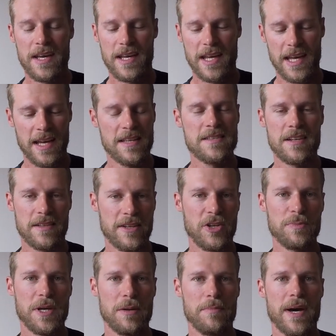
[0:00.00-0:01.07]
It's a little
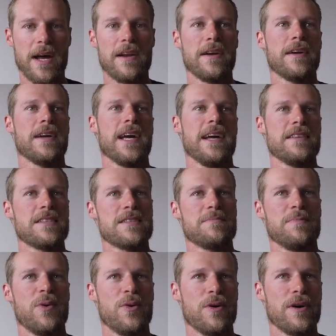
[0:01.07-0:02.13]
bit better. It's
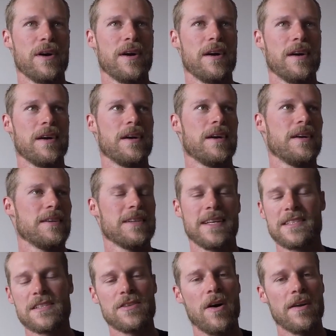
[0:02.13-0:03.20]

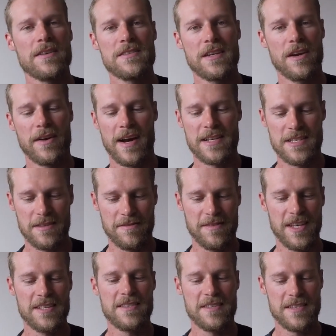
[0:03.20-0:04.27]
not as aggressive.
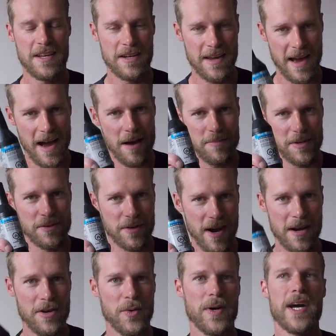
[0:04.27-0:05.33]
This is gonna happen
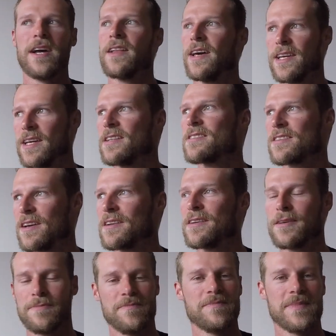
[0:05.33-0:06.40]
right away. Like it's
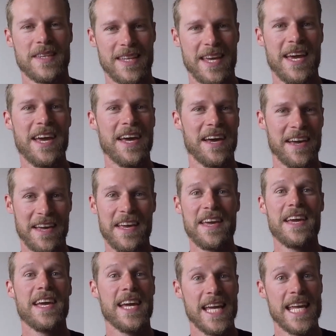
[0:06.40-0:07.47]
gonna,
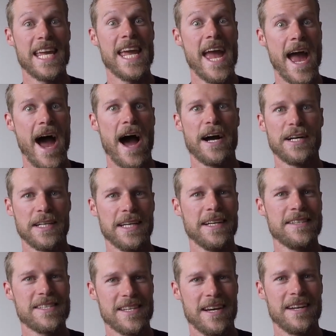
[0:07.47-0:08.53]
yeah,
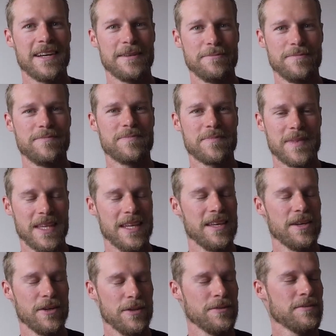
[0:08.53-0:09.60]
it's gonna,
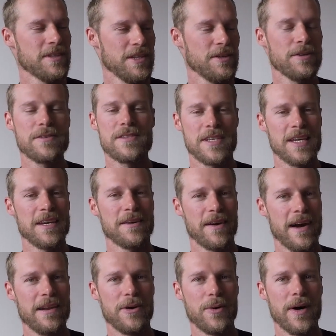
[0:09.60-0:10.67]
you'll see
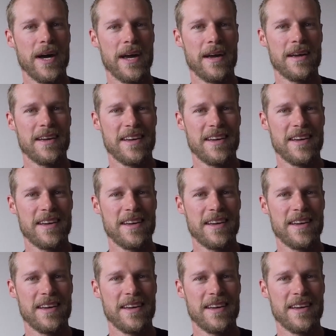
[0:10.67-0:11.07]
right away.